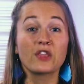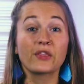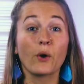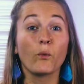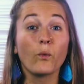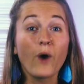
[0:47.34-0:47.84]
The
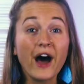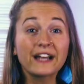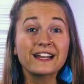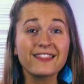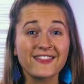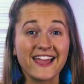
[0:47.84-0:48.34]
one
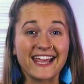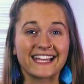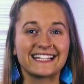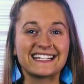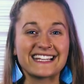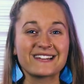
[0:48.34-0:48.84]
thing
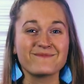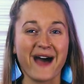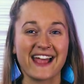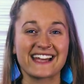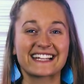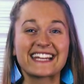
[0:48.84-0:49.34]

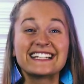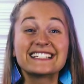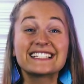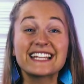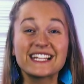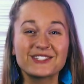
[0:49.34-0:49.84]
Nehemiah
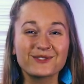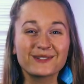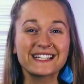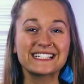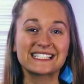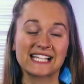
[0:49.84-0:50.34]

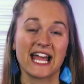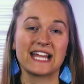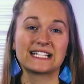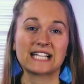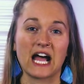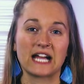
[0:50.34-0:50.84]
continually set
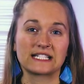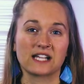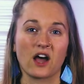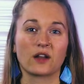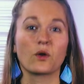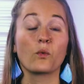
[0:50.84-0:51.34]
his eyes
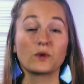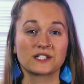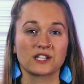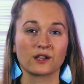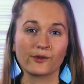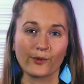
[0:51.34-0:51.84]
on was
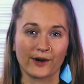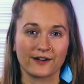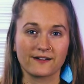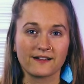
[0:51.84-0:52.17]
the Lord.